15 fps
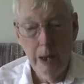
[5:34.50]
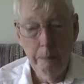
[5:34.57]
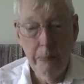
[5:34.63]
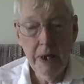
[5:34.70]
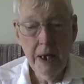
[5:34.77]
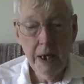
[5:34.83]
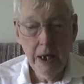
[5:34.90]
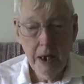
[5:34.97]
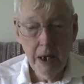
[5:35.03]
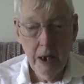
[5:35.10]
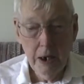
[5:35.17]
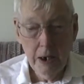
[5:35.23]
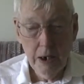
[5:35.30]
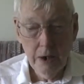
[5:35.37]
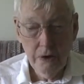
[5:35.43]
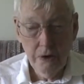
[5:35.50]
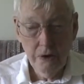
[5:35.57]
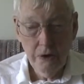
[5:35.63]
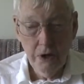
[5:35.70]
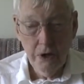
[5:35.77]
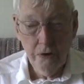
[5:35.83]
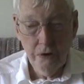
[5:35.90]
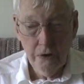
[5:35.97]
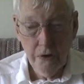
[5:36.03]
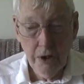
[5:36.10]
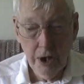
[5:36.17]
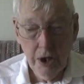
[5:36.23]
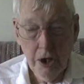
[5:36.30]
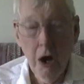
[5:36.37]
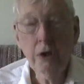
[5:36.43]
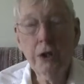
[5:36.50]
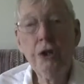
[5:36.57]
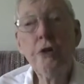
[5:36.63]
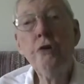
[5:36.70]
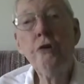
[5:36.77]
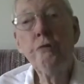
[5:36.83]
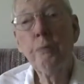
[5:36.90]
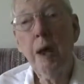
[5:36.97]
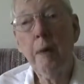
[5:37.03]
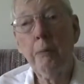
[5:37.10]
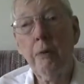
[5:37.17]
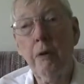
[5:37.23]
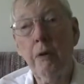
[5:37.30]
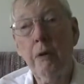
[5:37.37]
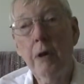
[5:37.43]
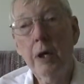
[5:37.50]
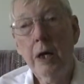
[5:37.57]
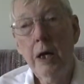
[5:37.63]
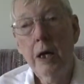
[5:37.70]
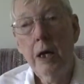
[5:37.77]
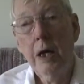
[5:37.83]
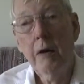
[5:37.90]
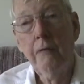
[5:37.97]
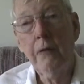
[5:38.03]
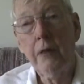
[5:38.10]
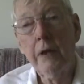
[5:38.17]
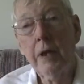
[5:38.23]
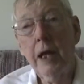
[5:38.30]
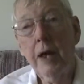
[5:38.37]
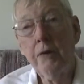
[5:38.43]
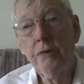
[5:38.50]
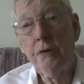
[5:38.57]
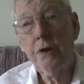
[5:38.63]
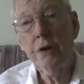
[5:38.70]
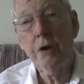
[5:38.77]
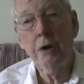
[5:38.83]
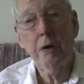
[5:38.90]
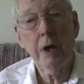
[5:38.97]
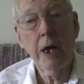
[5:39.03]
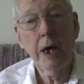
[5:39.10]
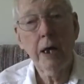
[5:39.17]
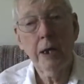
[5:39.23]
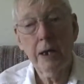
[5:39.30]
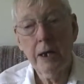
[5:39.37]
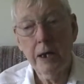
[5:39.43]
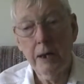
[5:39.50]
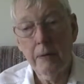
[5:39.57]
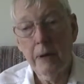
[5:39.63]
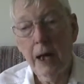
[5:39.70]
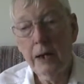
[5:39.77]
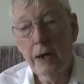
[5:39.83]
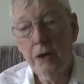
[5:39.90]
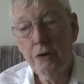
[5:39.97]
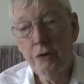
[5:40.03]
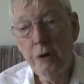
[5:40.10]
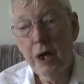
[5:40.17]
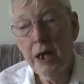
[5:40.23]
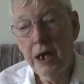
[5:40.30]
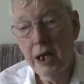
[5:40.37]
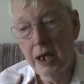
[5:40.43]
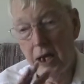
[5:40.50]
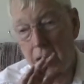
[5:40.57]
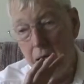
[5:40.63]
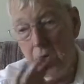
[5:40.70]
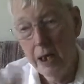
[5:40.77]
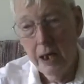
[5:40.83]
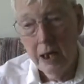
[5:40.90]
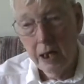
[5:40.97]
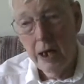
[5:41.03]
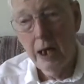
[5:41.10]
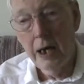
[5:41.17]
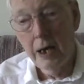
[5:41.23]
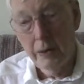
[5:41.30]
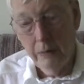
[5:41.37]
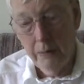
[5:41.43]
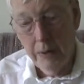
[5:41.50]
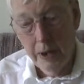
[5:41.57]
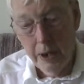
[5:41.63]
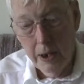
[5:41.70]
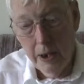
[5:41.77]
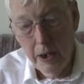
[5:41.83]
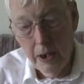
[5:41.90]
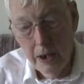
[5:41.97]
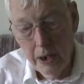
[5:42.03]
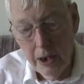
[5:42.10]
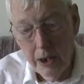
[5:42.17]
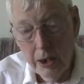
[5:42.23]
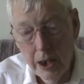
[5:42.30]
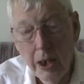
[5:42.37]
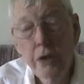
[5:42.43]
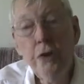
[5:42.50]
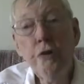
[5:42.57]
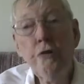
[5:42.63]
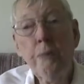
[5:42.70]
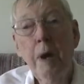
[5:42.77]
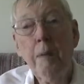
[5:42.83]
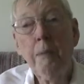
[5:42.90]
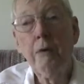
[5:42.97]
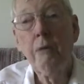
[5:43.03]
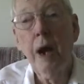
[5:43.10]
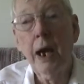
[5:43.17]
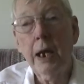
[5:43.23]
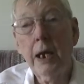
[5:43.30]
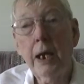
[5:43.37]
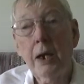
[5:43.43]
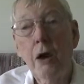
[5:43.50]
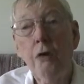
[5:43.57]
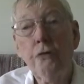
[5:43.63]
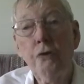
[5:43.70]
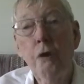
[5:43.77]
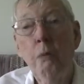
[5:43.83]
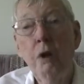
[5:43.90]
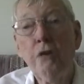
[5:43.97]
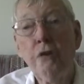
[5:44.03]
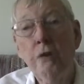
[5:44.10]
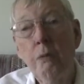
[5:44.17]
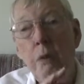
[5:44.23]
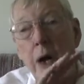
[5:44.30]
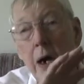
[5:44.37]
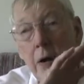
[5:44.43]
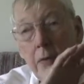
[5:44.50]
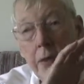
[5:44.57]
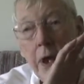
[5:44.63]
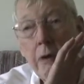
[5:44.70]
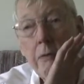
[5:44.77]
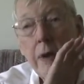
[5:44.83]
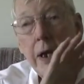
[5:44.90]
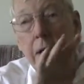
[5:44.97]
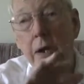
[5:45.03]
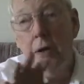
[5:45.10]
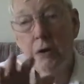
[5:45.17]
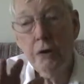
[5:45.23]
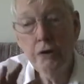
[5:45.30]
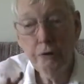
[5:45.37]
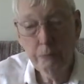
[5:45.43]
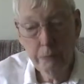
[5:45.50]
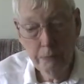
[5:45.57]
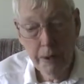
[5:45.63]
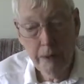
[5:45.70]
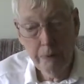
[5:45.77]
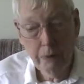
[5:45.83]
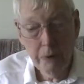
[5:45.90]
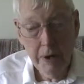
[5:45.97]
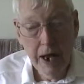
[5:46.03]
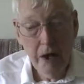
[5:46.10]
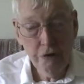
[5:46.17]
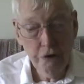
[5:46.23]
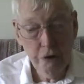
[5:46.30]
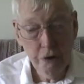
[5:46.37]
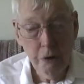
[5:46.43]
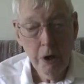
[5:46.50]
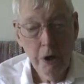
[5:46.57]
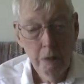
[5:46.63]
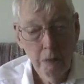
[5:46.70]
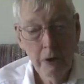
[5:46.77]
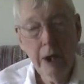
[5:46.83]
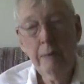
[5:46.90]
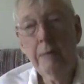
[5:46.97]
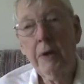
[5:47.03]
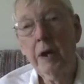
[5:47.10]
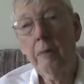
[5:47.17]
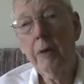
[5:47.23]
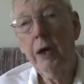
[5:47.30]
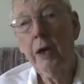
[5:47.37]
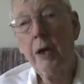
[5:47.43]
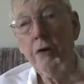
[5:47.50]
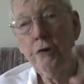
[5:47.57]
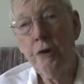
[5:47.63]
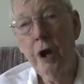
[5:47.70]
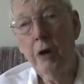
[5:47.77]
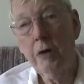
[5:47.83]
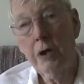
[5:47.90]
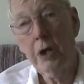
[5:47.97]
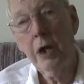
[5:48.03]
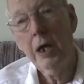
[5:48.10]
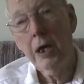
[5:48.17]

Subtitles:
being on the college newspaper for the last year, and I got training in newspaper writing, and also once in a while their regular newspaper announcer would give me a guest shot and